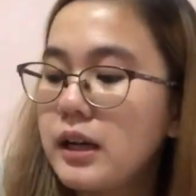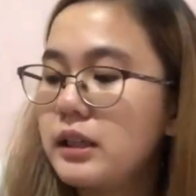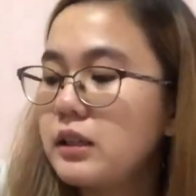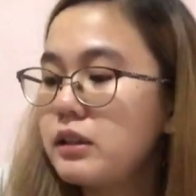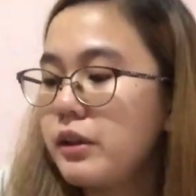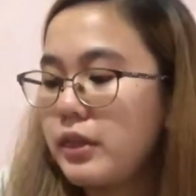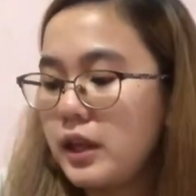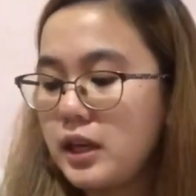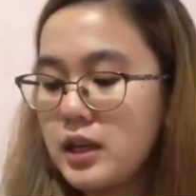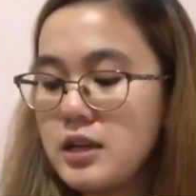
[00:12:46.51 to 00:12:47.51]
Another
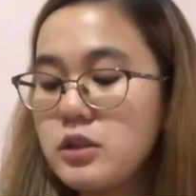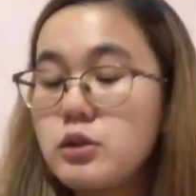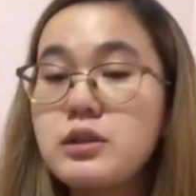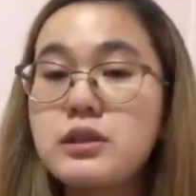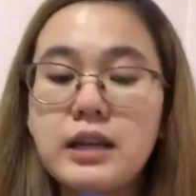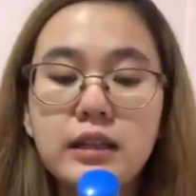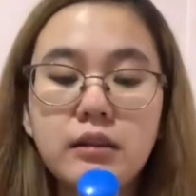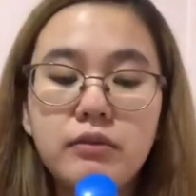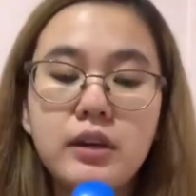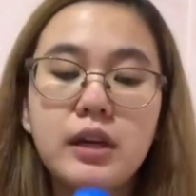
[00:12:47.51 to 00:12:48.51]
thing is yung
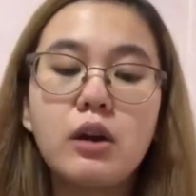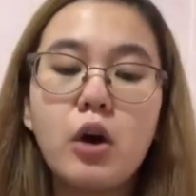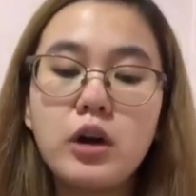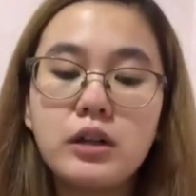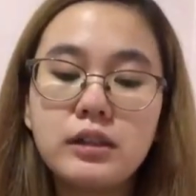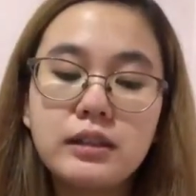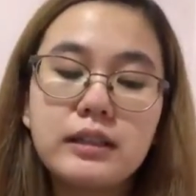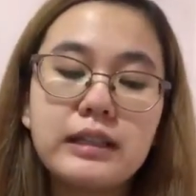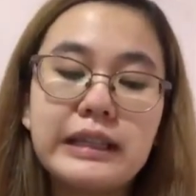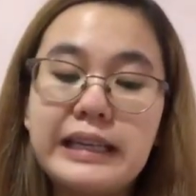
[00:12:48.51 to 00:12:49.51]
Cetaphil
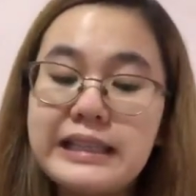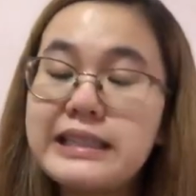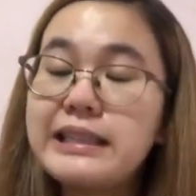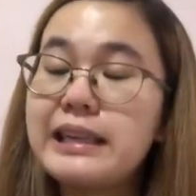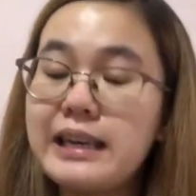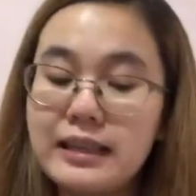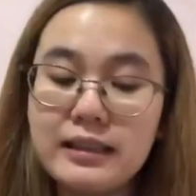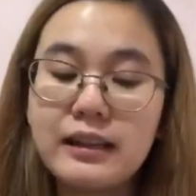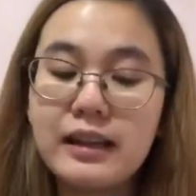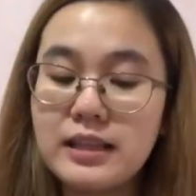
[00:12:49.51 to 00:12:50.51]
Oily Skin
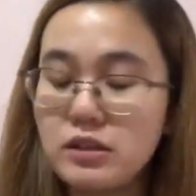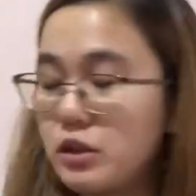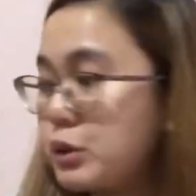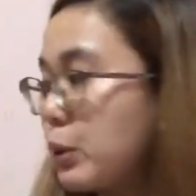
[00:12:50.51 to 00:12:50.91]
Cleanser.